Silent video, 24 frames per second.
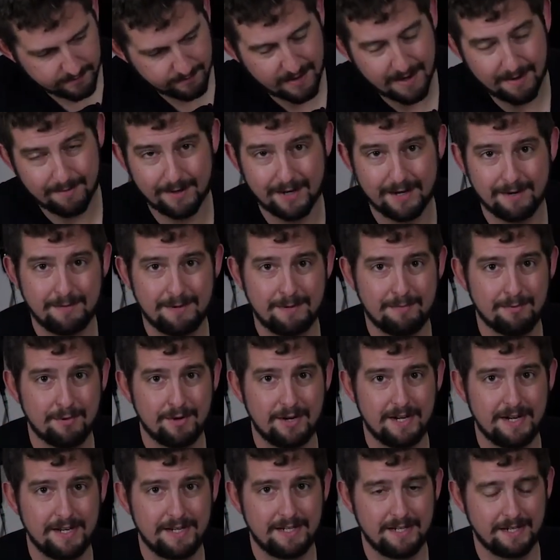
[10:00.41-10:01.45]
probably going to be
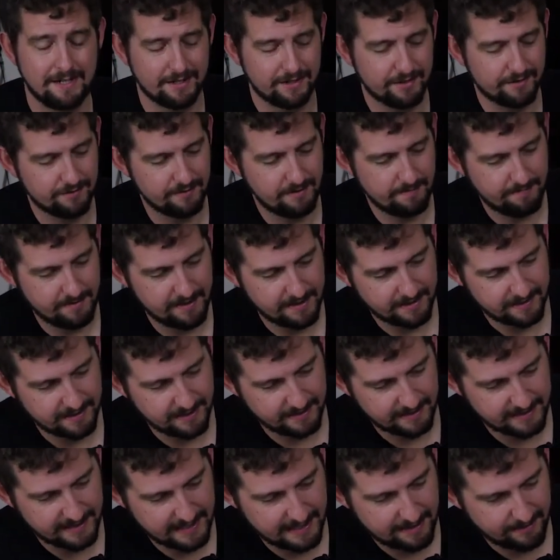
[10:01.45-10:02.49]
pretty easy to strip these
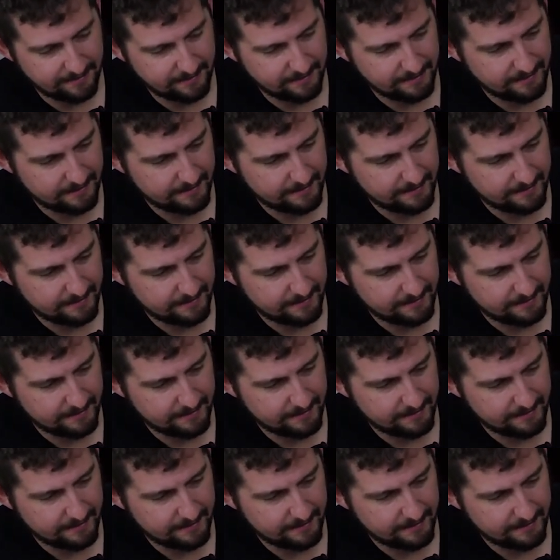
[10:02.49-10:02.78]
things out.